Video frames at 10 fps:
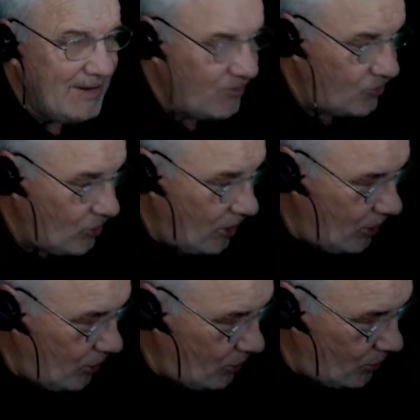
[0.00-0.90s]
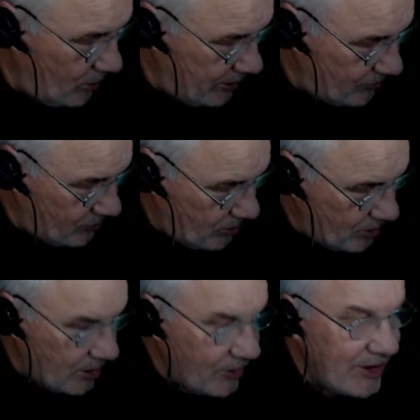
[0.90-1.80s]
So let's
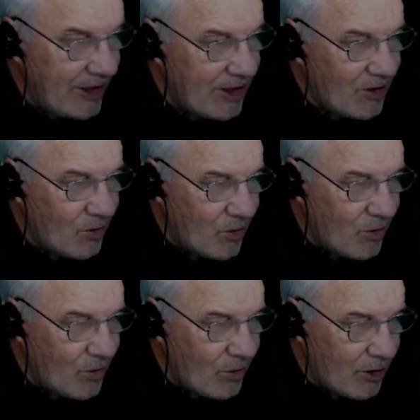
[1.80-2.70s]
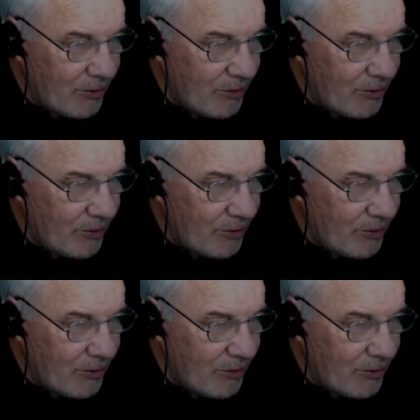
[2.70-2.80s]
go equal,